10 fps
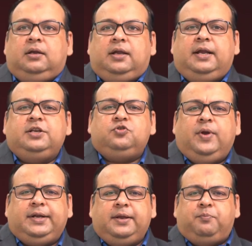It is
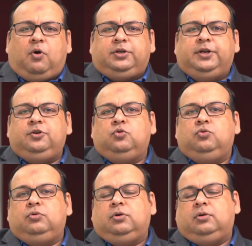very important
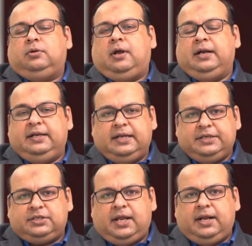to
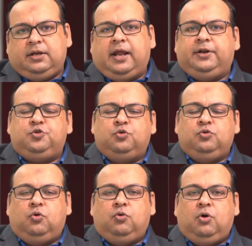understand and to
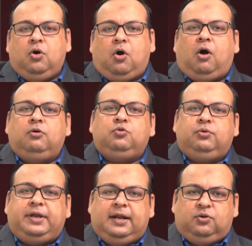know how to
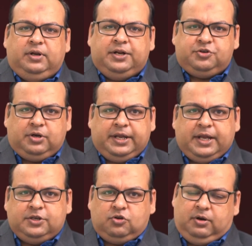calculate
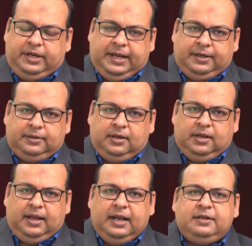shrinkage or gain.
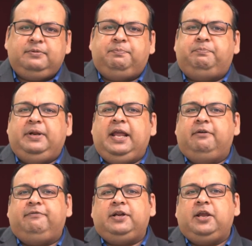It play a
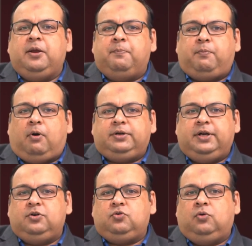very
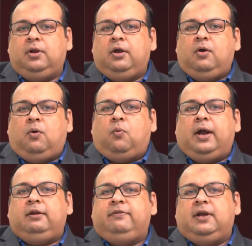important role
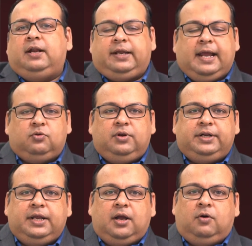while we are
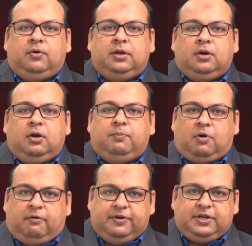calculating our
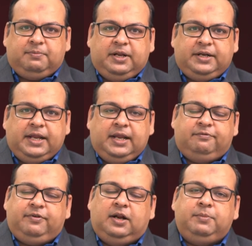profitability in
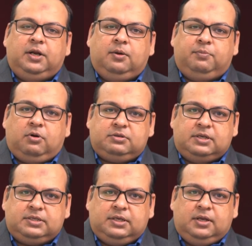feed milling
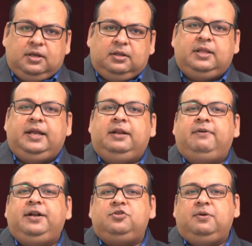process. The
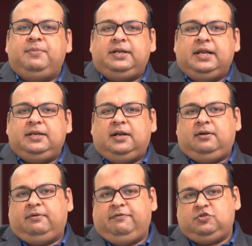inventory material
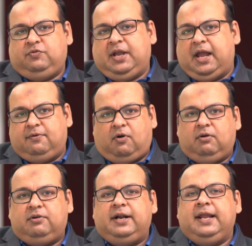which we have
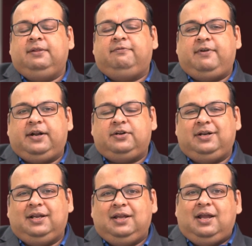already in
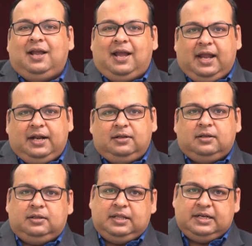factory and
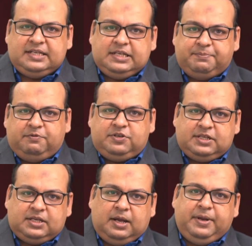the receipt which
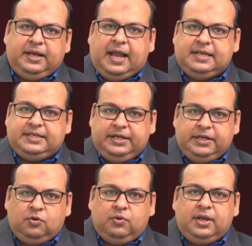is coming as a
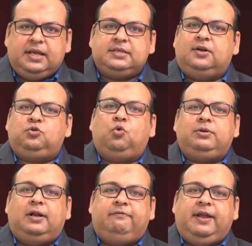new is the
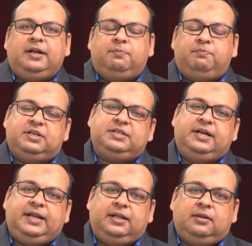total weight
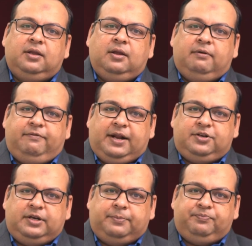present in
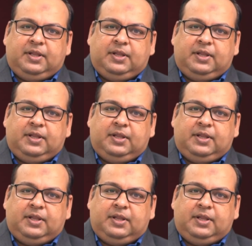factory.